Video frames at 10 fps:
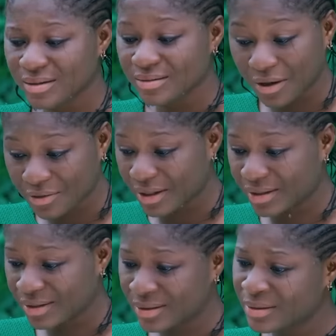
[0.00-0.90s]

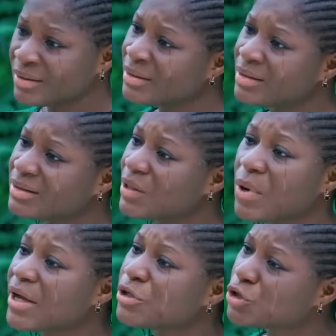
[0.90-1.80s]
Nothing. Then
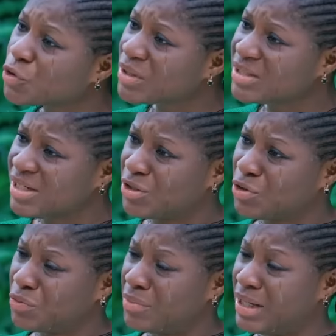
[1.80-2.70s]
why are you doing this
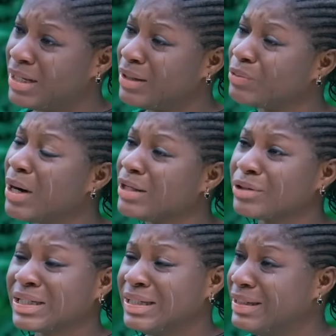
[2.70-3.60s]
to me? Why are
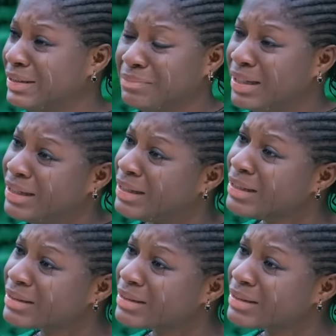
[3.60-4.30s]
you killing me?